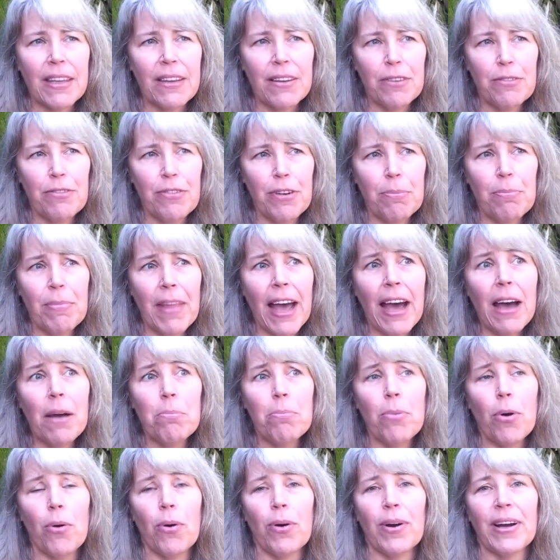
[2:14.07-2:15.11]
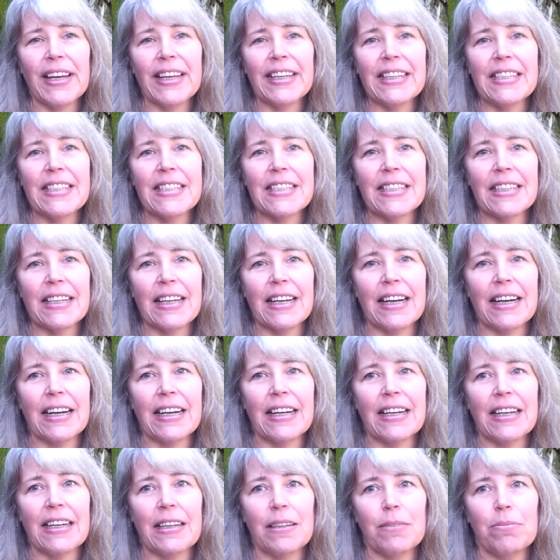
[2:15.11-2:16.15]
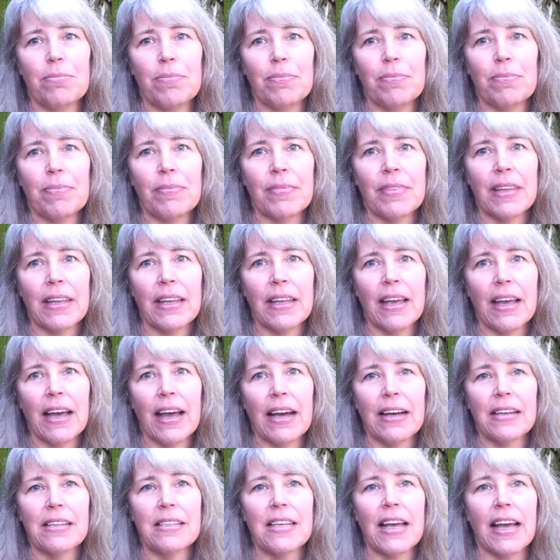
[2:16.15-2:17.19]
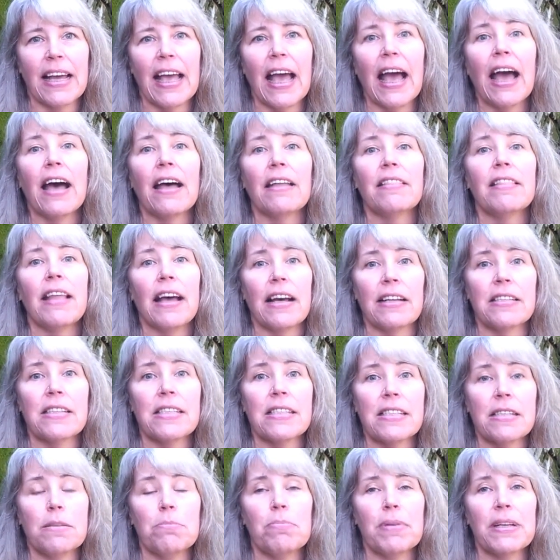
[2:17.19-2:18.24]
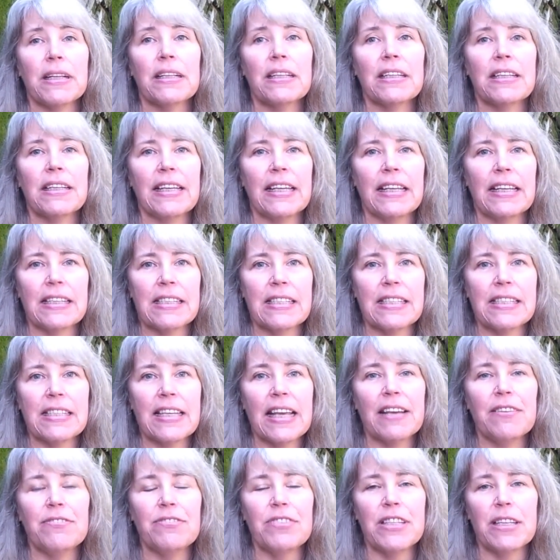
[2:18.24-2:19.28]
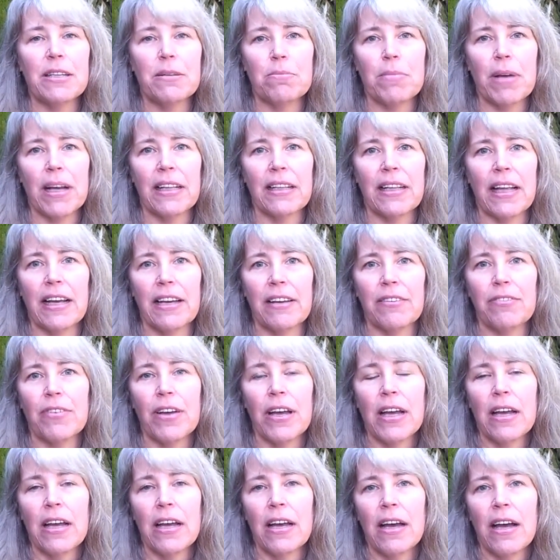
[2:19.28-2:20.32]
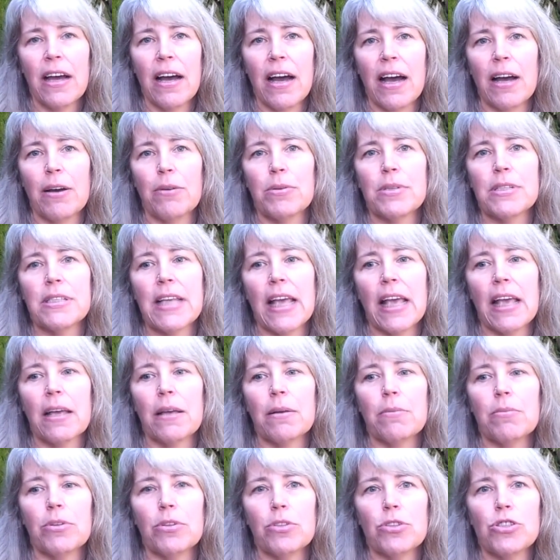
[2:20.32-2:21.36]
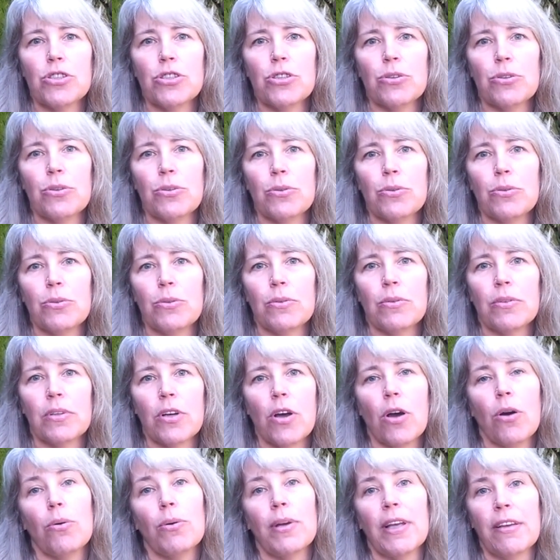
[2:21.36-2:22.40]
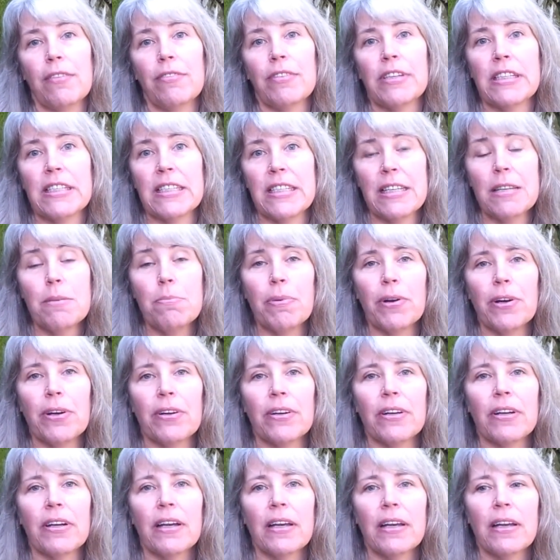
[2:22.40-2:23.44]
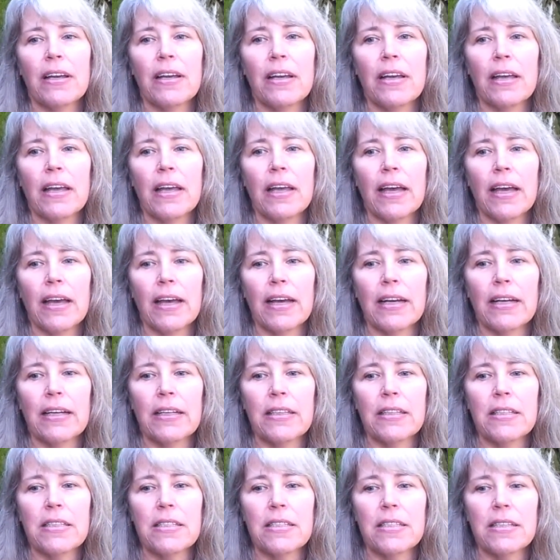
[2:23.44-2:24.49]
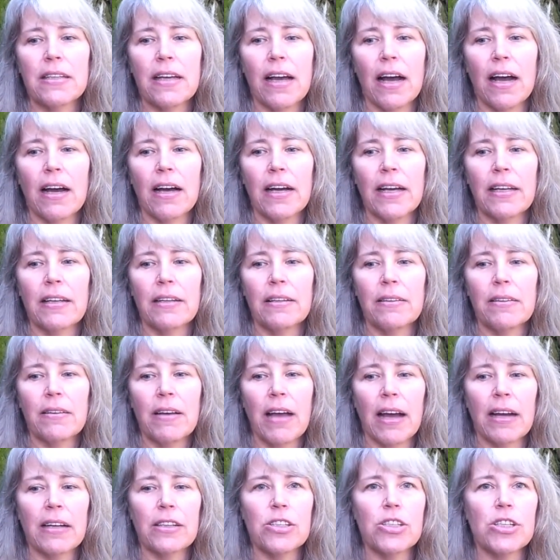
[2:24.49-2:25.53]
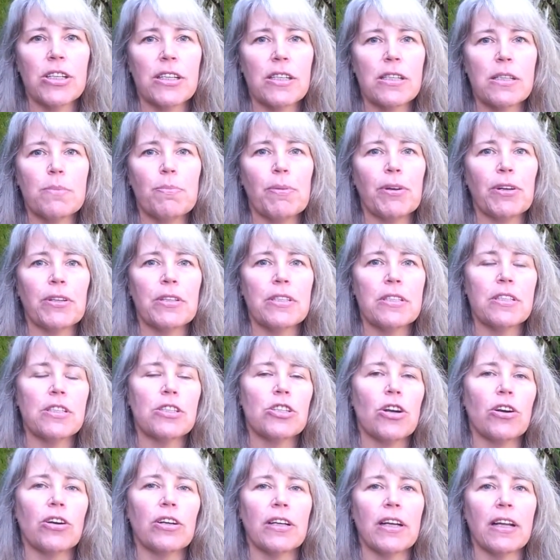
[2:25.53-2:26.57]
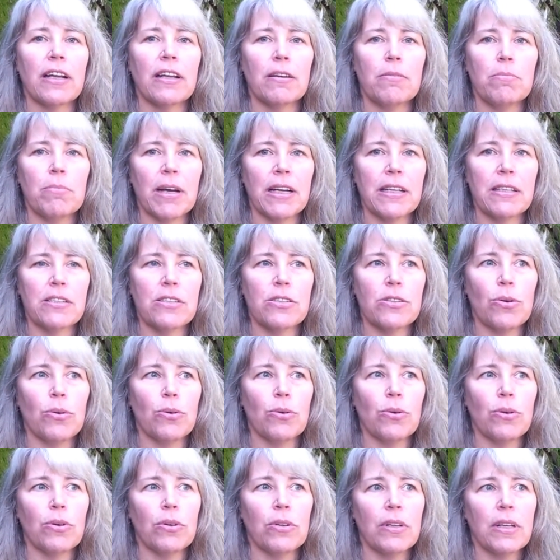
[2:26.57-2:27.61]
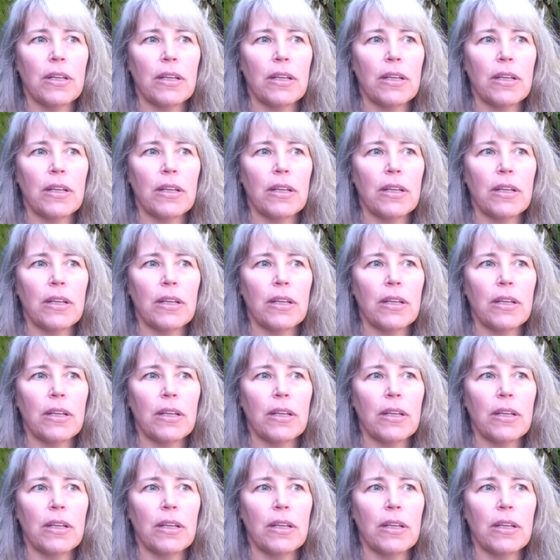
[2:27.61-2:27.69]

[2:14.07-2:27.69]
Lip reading: from that point, as I had that stability and safety in my life, I was able to go even deeper. And I actually experienced the dark night of my soul